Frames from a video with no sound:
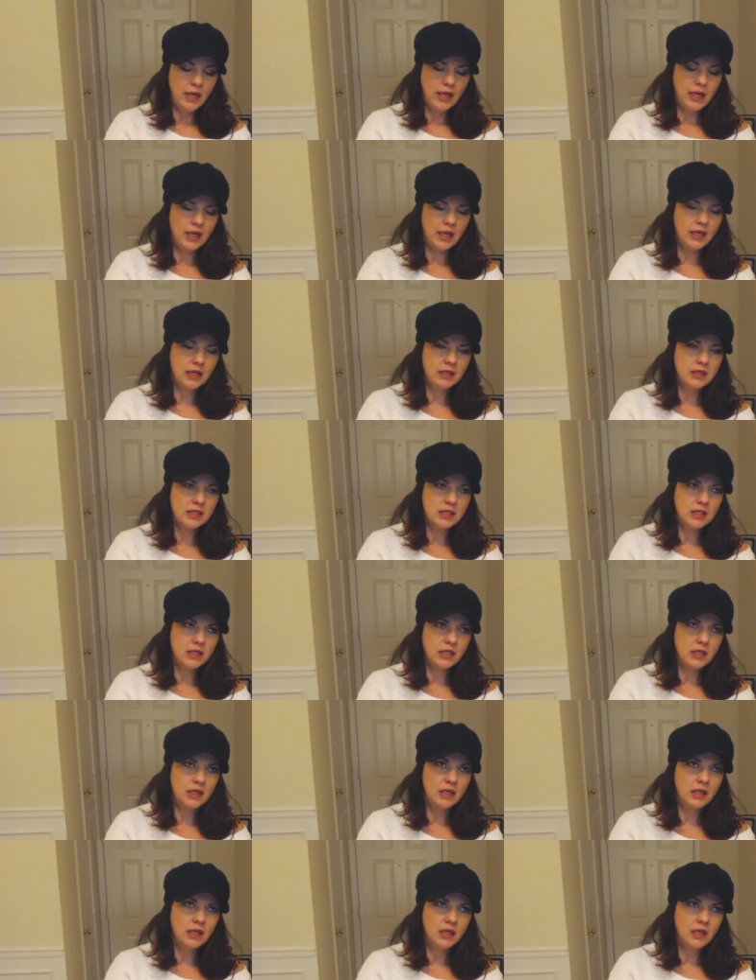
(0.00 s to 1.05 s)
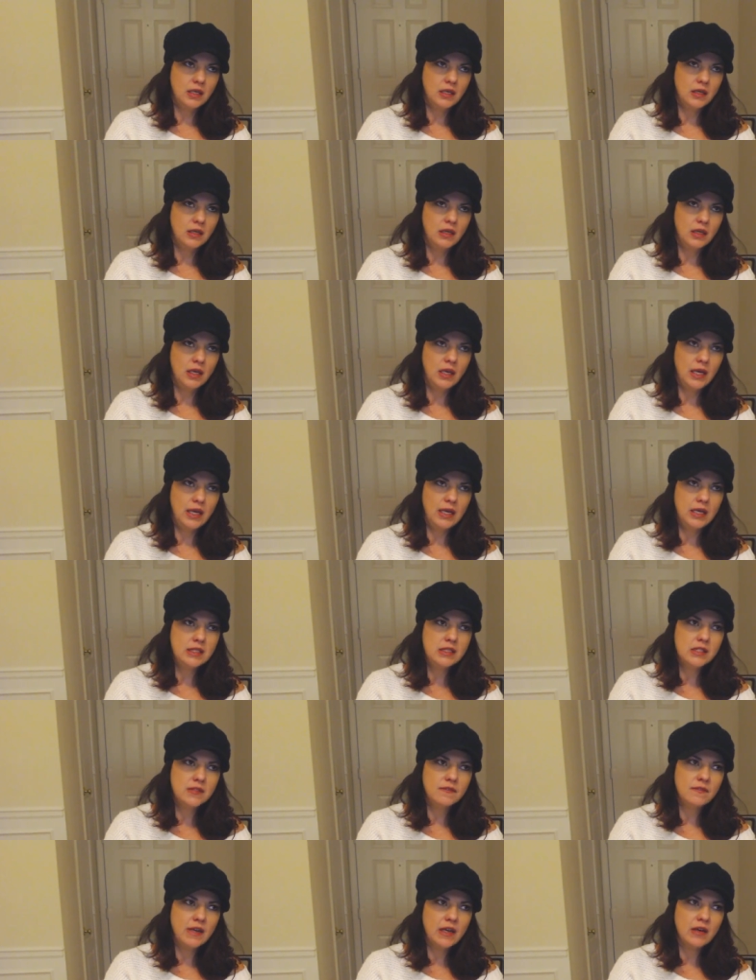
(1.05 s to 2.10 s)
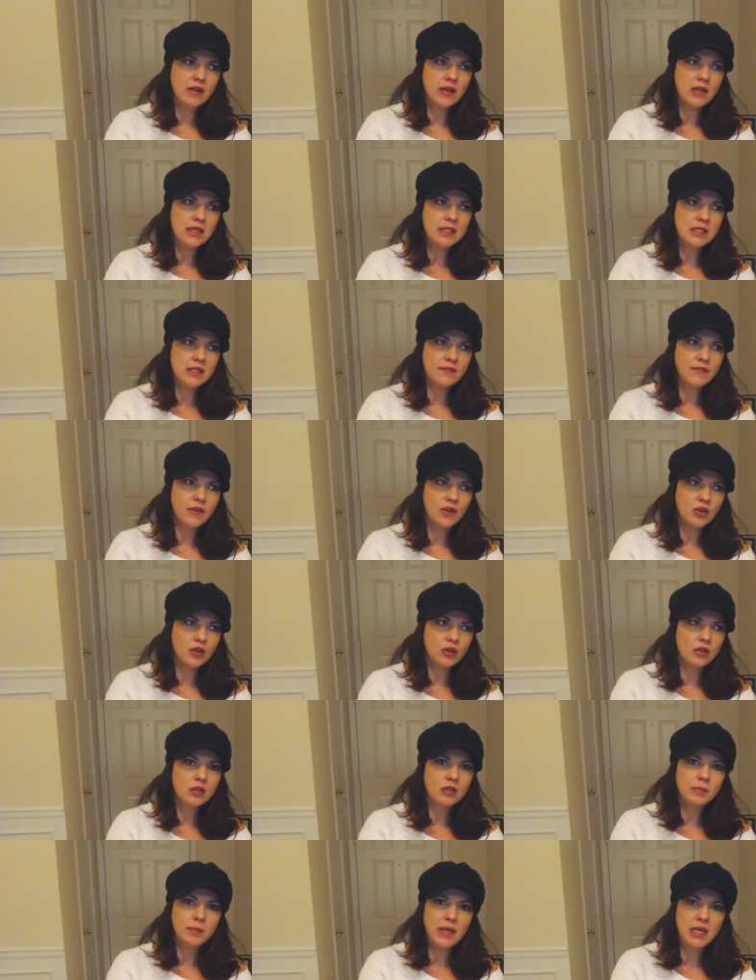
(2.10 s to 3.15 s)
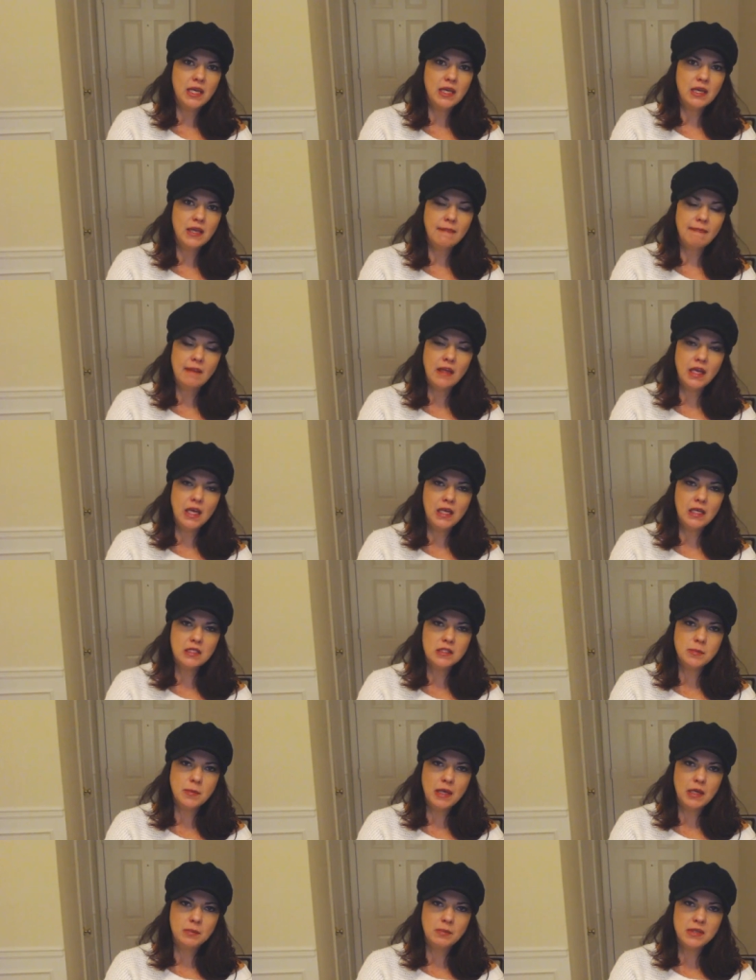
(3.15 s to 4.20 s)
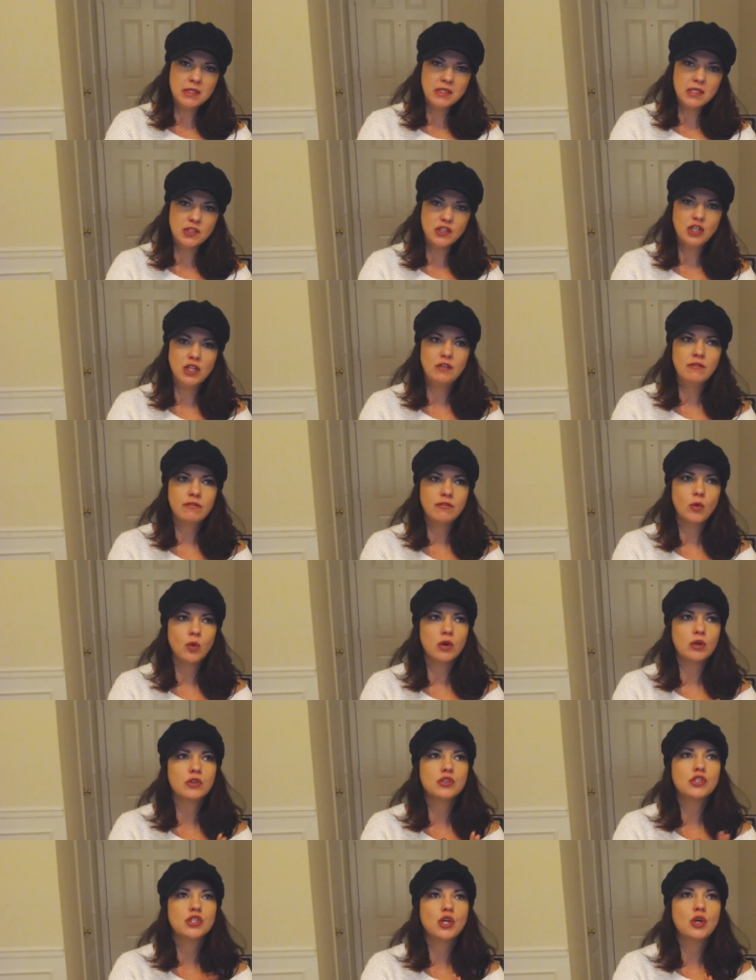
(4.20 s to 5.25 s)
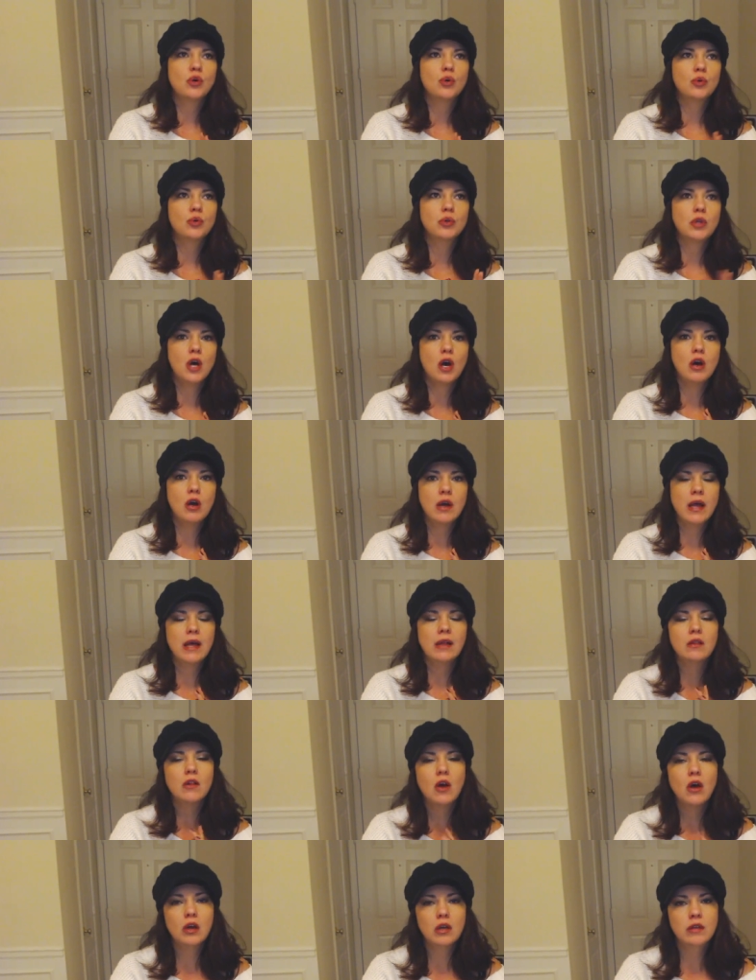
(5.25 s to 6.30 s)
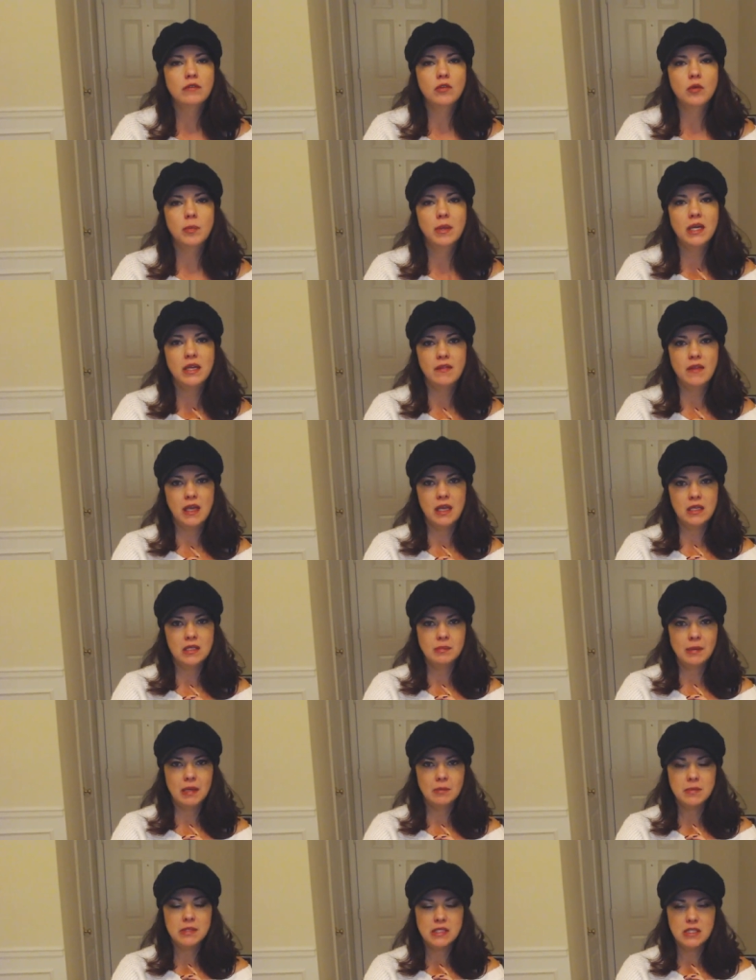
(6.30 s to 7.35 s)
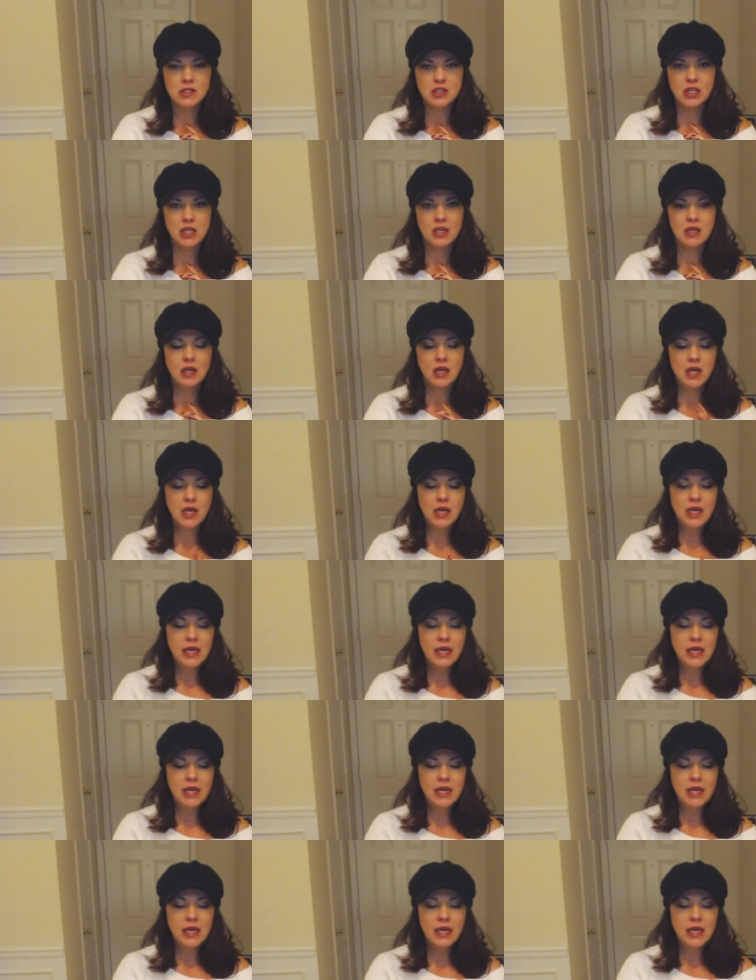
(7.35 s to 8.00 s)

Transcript: And it's very difficult being in the hanged man position for so long. How long have you been in the hanged man position?